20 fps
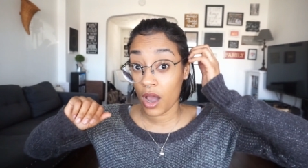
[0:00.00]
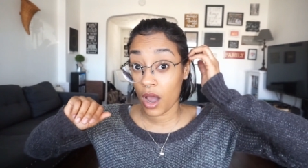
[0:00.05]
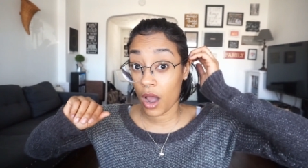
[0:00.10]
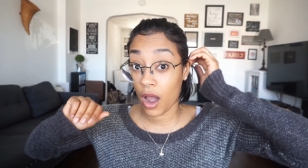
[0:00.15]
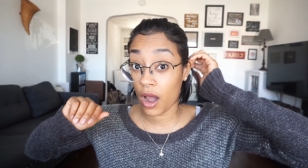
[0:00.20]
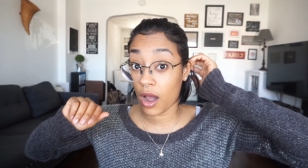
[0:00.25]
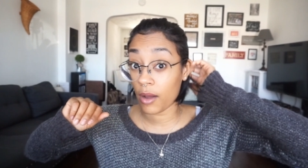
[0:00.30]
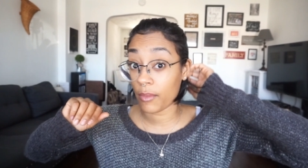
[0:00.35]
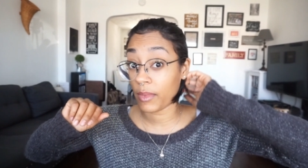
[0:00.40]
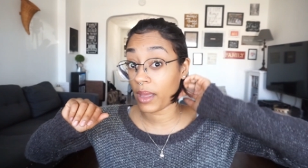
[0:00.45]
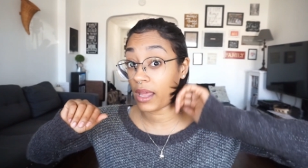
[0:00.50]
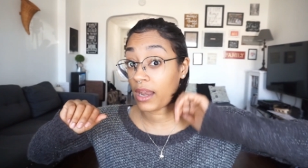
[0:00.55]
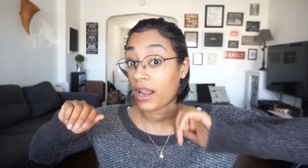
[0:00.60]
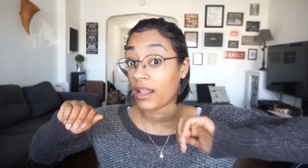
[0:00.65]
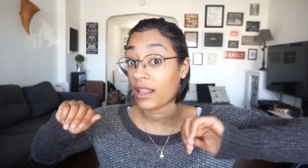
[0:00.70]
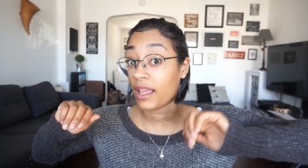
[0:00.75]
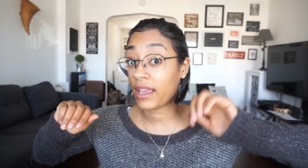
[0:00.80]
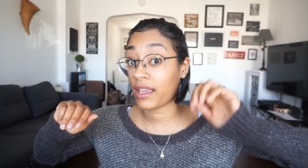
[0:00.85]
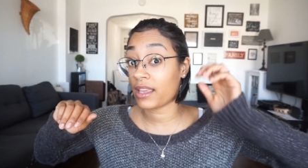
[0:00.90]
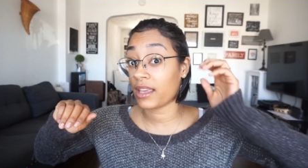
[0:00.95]
Um, and I
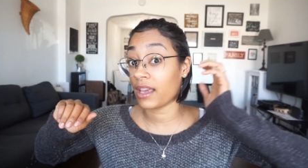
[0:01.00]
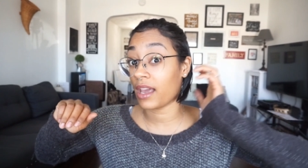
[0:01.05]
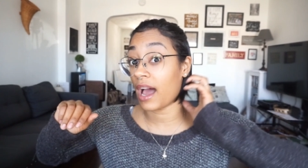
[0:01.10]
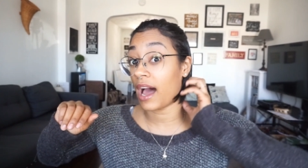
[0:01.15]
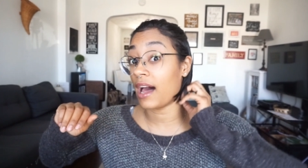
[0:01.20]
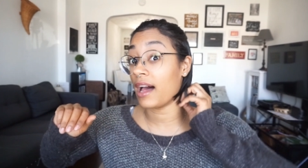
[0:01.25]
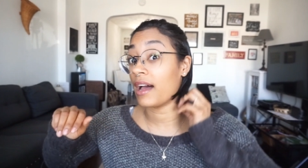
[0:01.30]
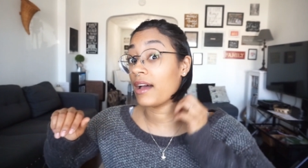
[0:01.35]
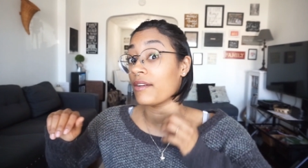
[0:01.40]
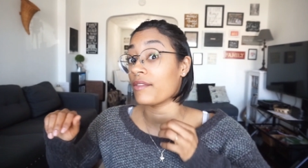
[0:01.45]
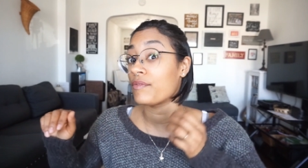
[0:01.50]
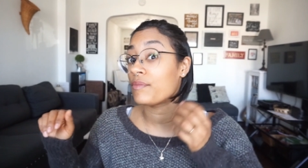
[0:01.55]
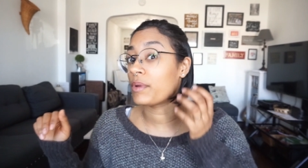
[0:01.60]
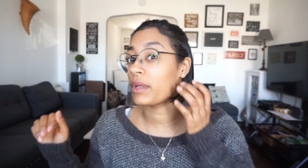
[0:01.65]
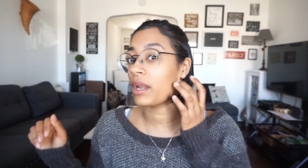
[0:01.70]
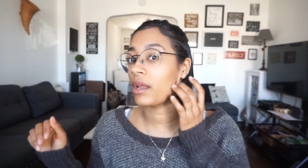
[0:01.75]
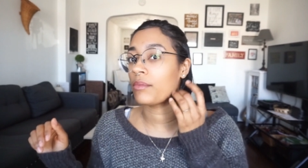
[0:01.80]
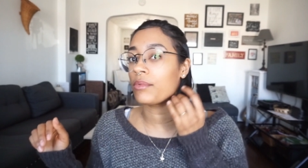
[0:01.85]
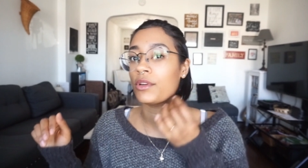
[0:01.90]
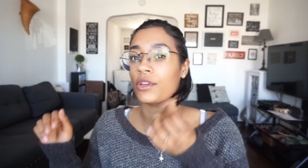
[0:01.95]
like it. I've
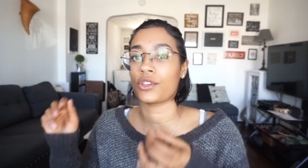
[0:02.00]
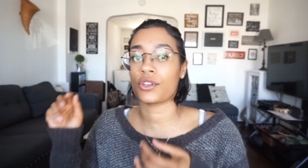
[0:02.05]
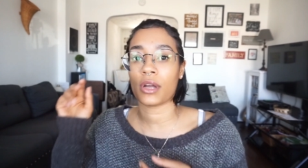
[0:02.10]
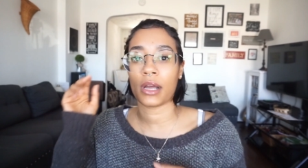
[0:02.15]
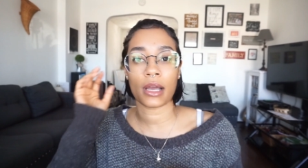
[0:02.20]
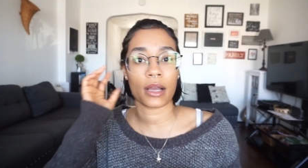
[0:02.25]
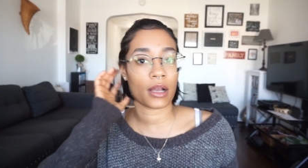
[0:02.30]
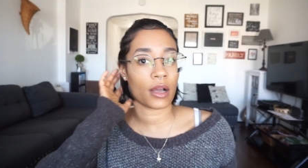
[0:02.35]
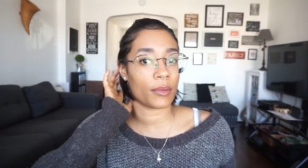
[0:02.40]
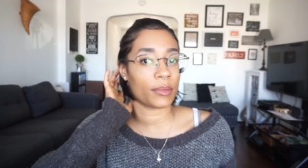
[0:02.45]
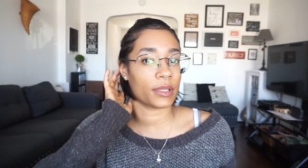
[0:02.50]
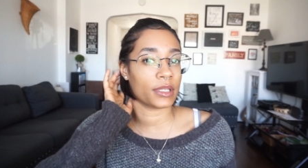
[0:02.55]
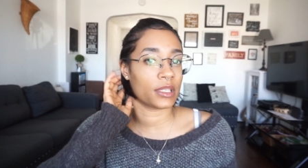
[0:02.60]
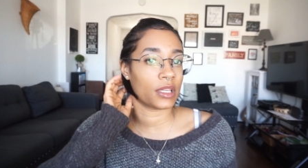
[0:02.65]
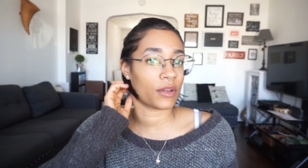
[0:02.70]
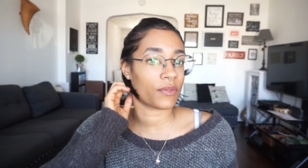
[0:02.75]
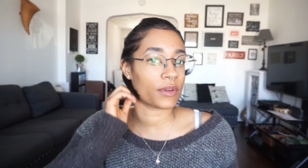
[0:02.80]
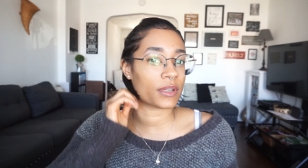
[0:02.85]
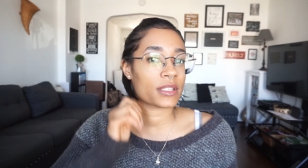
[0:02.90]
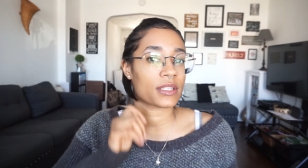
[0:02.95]
been able to try a couple of
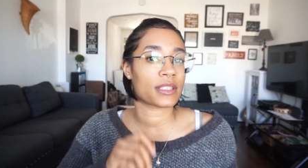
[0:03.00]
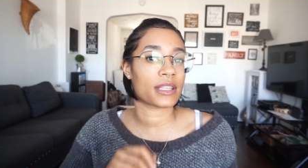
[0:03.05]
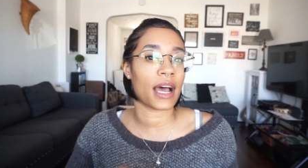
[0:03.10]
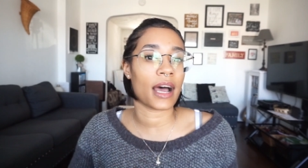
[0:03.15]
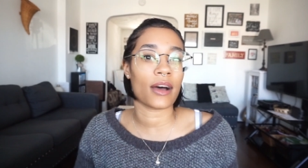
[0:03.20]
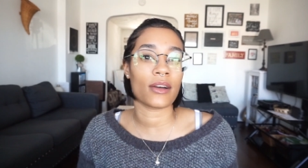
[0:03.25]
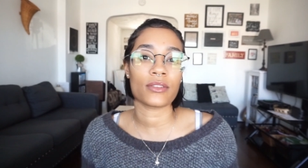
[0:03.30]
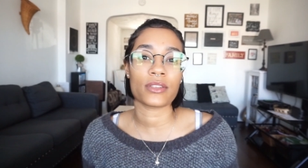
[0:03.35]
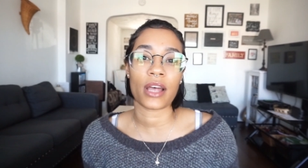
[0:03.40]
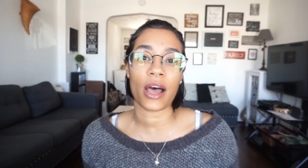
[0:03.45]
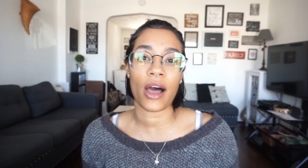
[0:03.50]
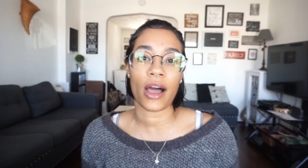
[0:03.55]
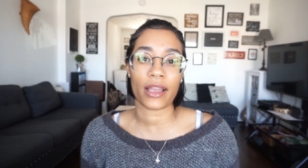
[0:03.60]
different styles out.